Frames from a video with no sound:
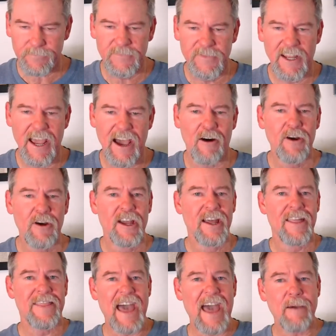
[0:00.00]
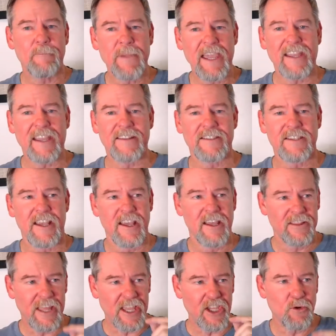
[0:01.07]
Now, that means
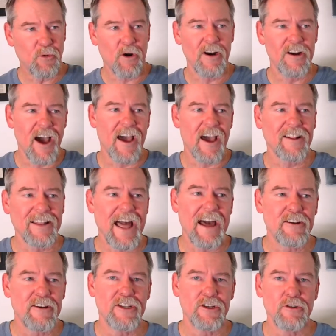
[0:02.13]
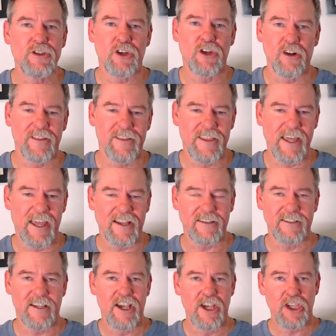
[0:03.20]
that you are not allowed to do certain
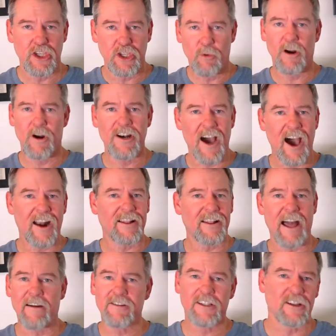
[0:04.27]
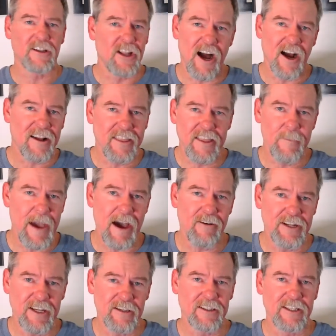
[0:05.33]
things. You are not allowed to lock them
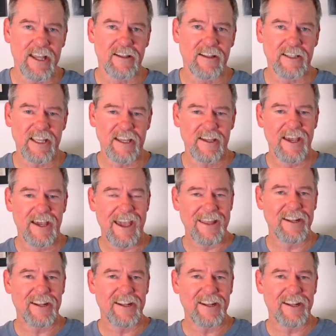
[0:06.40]
out illegally. An